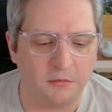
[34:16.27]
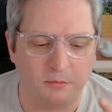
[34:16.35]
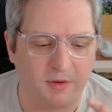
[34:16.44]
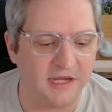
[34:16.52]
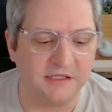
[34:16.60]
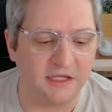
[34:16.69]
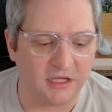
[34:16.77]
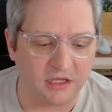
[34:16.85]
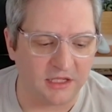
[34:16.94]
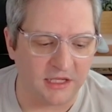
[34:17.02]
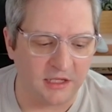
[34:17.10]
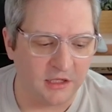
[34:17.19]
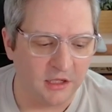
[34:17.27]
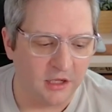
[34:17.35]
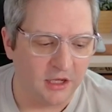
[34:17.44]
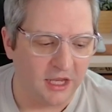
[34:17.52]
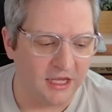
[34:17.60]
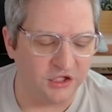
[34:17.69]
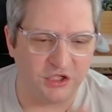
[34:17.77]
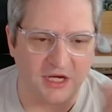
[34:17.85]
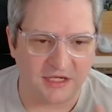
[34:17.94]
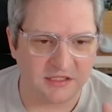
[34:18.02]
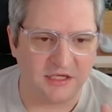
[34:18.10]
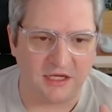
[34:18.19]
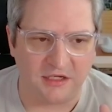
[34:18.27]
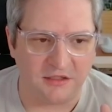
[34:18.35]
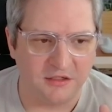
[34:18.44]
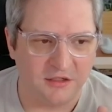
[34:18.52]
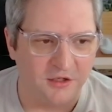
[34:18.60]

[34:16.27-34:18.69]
basically ingested,